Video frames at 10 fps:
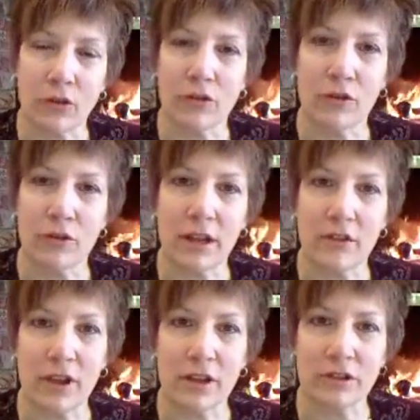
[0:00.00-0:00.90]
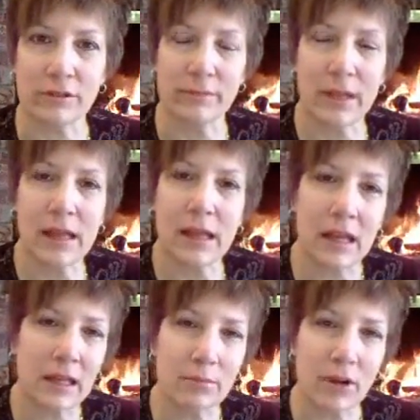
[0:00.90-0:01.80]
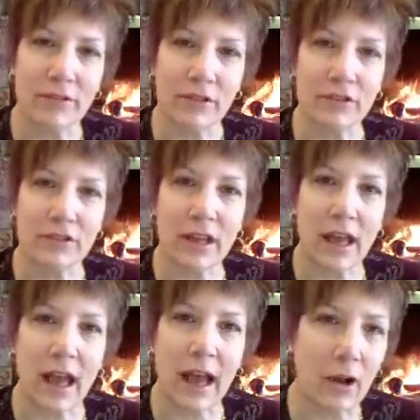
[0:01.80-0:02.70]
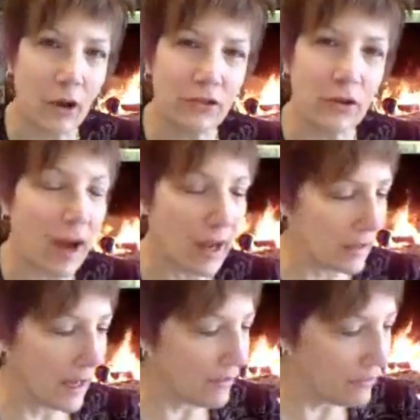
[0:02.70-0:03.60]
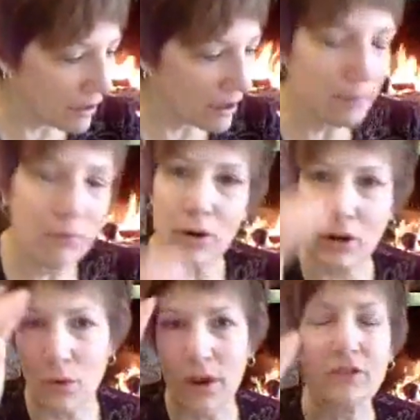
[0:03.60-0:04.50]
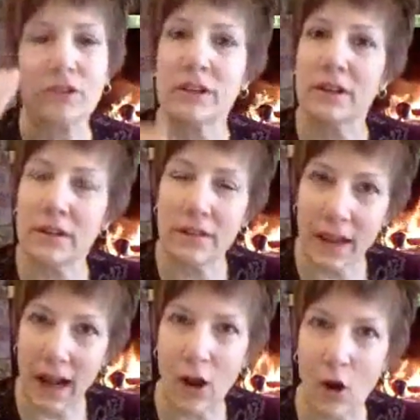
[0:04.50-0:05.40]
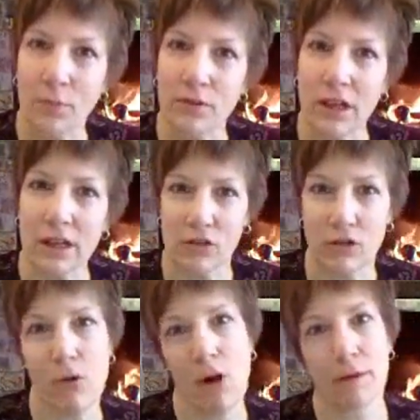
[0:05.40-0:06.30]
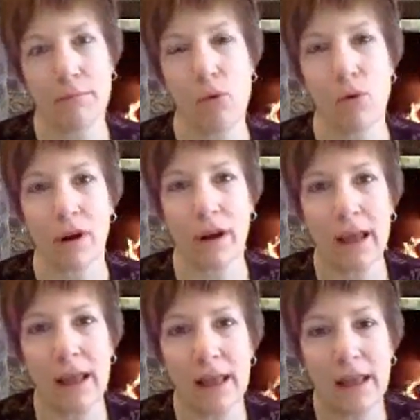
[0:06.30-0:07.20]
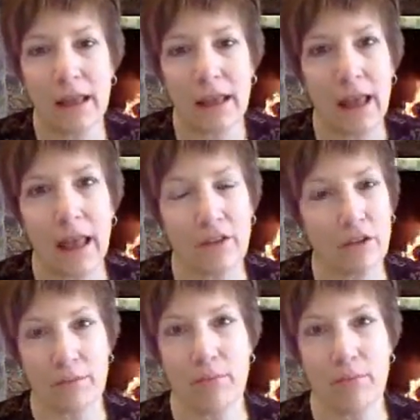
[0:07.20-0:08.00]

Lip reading: Truth in Translation, in the preface, I also highlight a very important question that I hope to get you on board as a